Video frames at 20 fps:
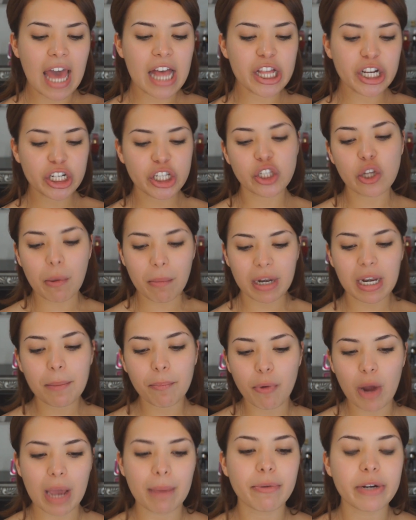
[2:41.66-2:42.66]
and there's so
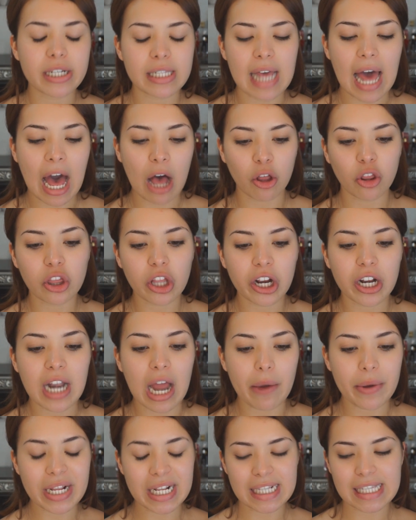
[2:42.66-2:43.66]
many primers out there
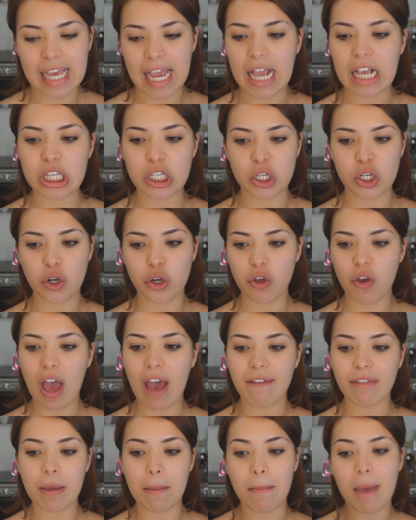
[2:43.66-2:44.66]
nowadays. You know, you
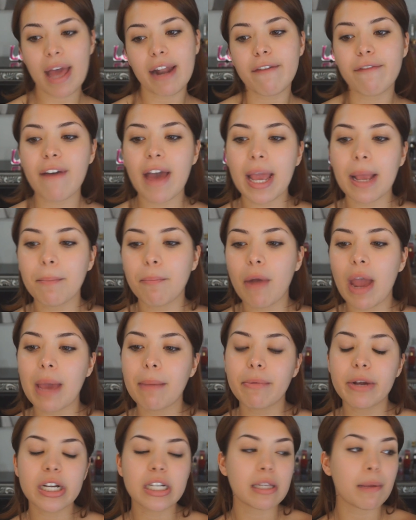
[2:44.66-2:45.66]
have the mattifying
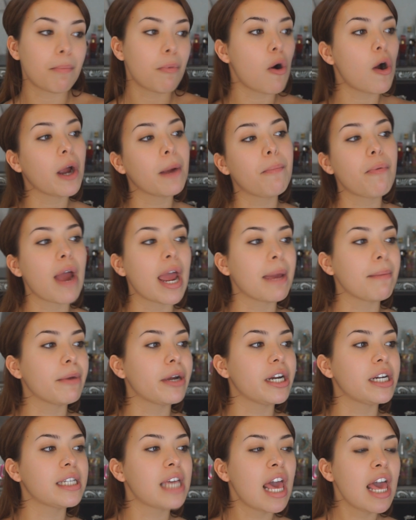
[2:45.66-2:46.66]
primers, the pore
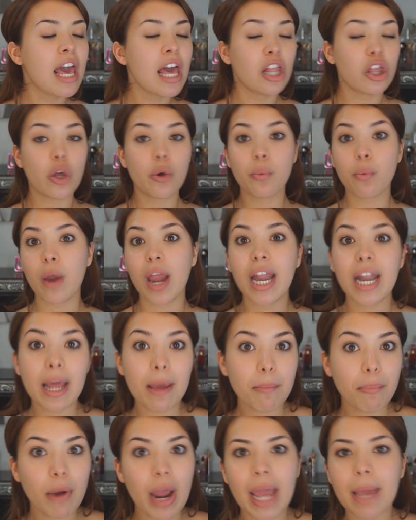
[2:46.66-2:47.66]
primers, the
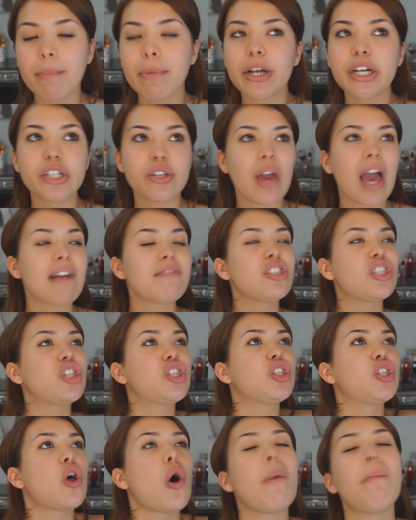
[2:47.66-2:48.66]
radiant primers. You have
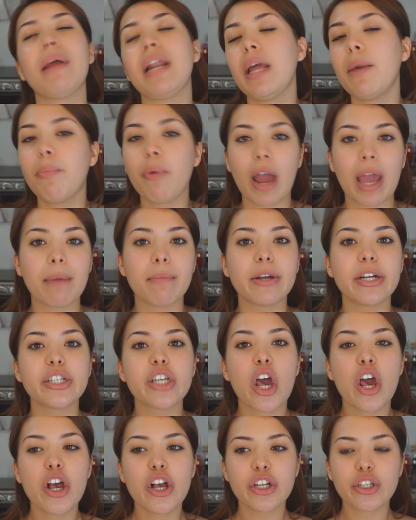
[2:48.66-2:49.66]
so many
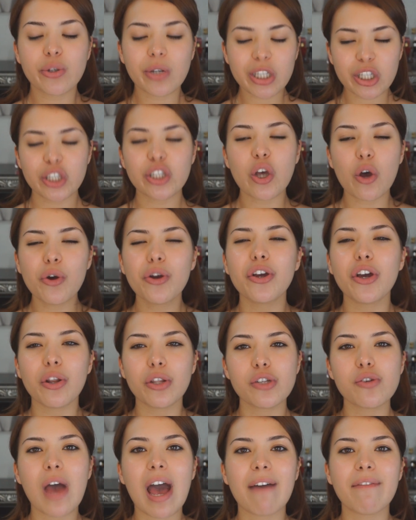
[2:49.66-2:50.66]
primers. So it's so
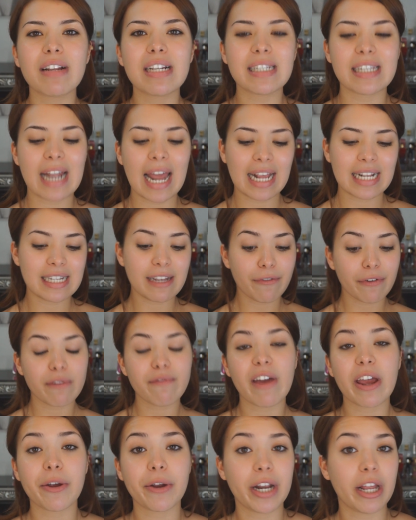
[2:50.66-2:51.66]
good to have a like
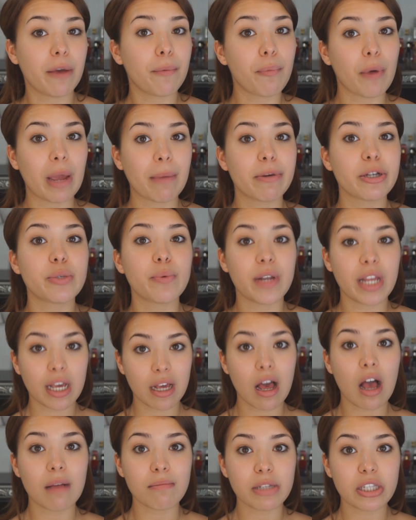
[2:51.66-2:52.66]
different variety of primers when
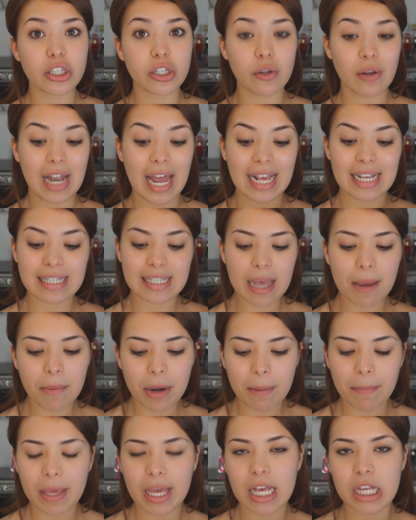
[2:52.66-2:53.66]
it comes to like
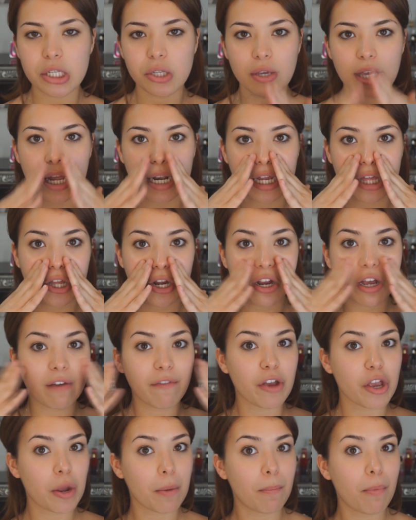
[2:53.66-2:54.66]
summer, because you can either
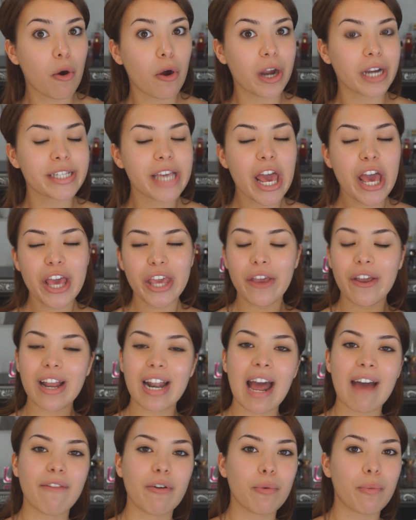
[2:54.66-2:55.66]
cover your pores, you
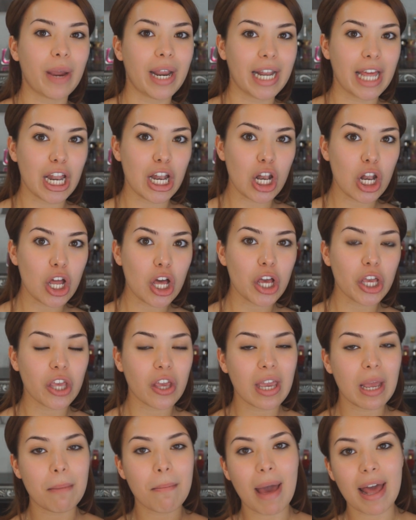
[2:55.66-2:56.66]
can have a radiant
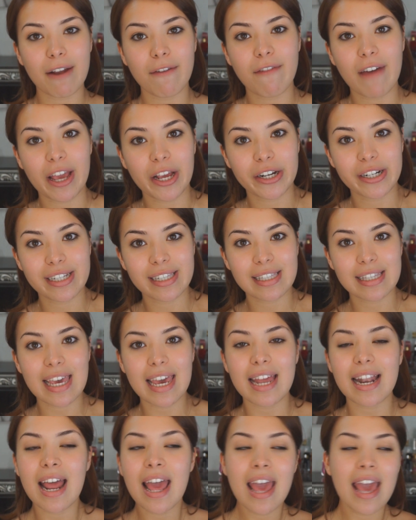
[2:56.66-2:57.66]
look, you can mattify your
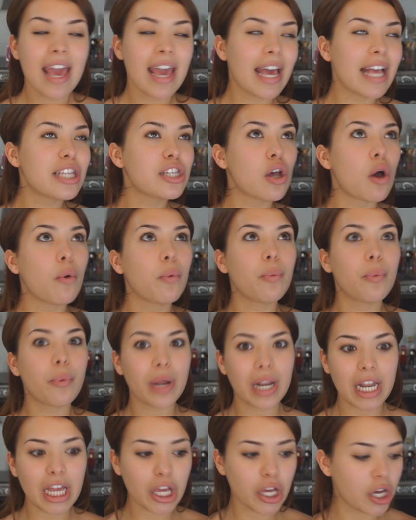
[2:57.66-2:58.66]
skin. It's
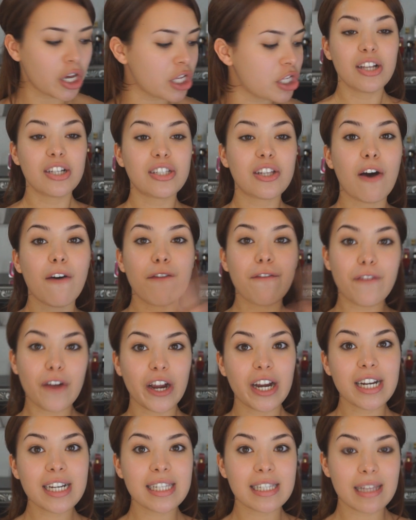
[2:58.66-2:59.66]
really good. So
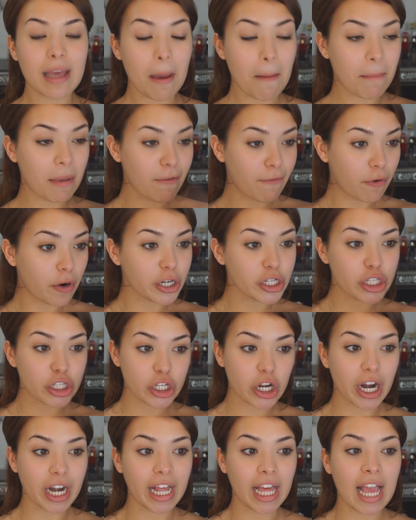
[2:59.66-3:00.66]
first, before
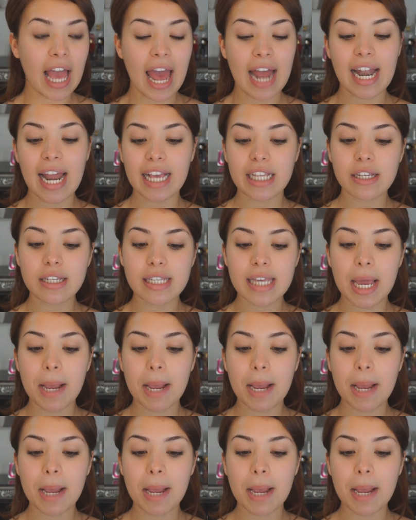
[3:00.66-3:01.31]
starting, I like to